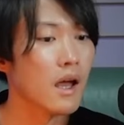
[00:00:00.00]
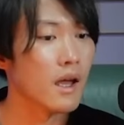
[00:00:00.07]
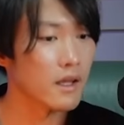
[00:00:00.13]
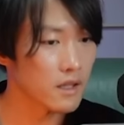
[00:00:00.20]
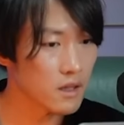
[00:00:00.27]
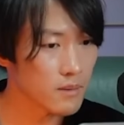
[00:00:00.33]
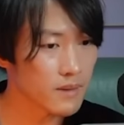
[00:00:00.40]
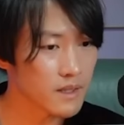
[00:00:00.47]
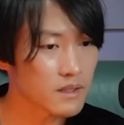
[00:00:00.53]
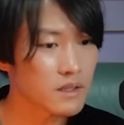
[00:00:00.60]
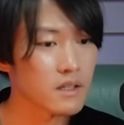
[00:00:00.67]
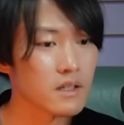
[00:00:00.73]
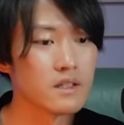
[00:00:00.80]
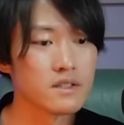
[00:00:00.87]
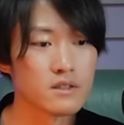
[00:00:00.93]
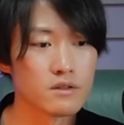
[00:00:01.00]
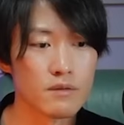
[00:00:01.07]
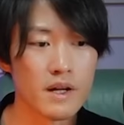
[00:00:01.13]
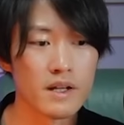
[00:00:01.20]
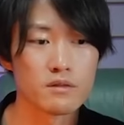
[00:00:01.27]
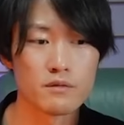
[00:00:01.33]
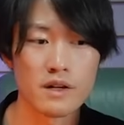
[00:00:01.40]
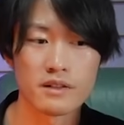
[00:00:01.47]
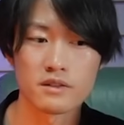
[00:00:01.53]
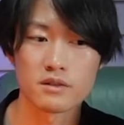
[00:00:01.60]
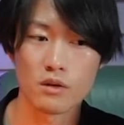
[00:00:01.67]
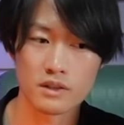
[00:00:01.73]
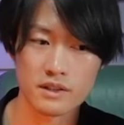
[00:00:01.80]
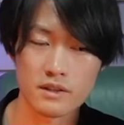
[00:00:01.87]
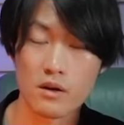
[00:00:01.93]
Ilver is
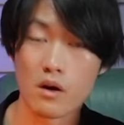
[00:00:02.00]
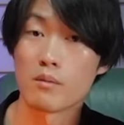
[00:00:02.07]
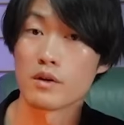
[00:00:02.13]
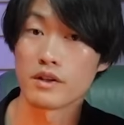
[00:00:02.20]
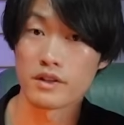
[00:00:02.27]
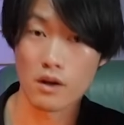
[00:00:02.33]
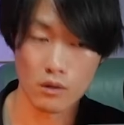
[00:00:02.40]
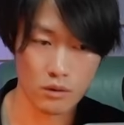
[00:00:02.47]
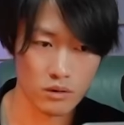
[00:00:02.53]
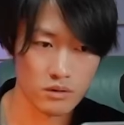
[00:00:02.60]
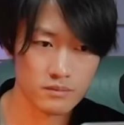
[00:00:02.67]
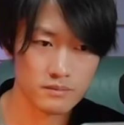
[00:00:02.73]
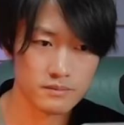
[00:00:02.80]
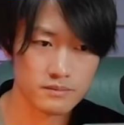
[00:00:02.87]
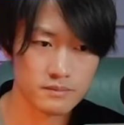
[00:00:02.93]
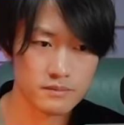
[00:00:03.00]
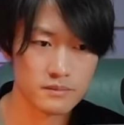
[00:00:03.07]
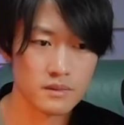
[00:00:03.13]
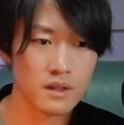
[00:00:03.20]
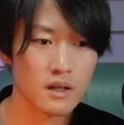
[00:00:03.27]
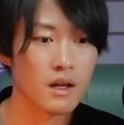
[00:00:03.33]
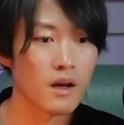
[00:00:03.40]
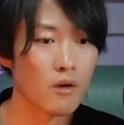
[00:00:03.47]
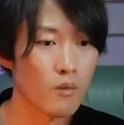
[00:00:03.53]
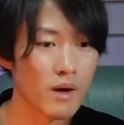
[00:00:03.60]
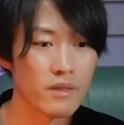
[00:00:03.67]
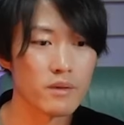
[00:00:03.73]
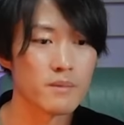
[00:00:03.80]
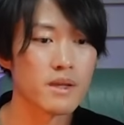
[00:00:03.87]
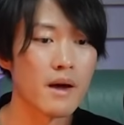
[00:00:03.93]
great-granddaughter of Yor, one
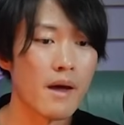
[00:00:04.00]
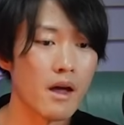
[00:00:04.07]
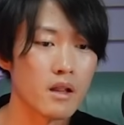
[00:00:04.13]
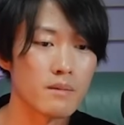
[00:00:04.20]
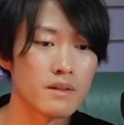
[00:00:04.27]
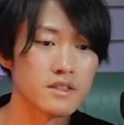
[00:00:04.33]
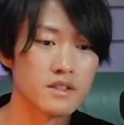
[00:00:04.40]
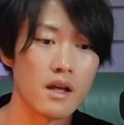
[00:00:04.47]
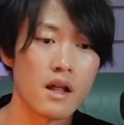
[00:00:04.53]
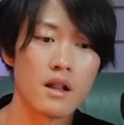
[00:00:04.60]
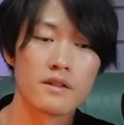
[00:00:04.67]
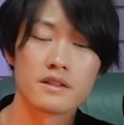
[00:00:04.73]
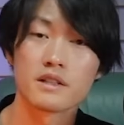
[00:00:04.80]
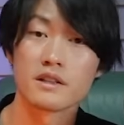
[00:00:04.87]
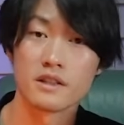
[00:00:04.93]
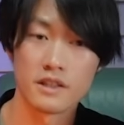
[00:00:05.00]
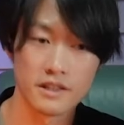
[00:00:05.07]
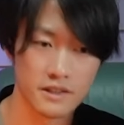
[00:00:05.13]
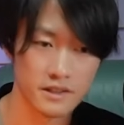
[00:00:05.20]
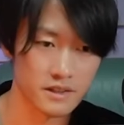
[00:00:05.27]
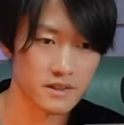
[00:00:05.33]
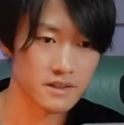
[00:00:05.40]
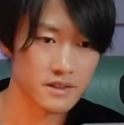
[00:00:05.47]
of the Elbaf's elder leaders.